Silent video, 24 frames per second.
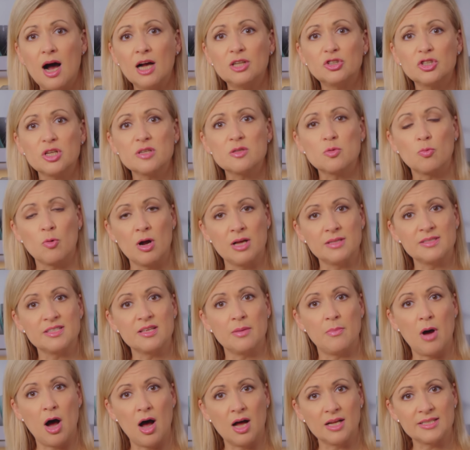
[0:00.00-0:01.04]
I just run
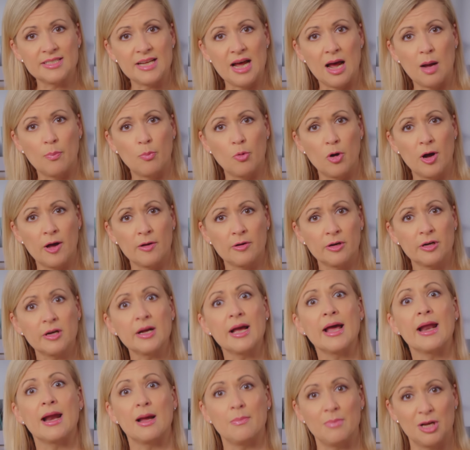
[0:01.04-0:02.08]
some hot tap water
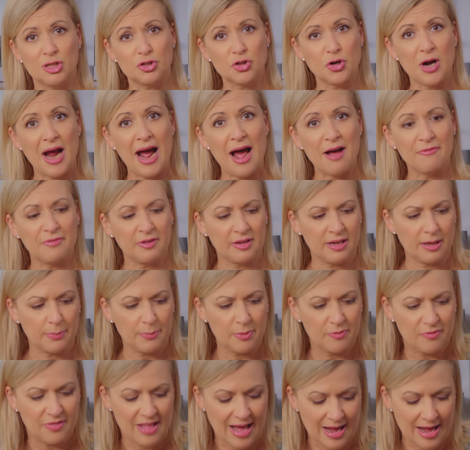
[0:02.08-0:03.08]
and I measure 1/2 cup of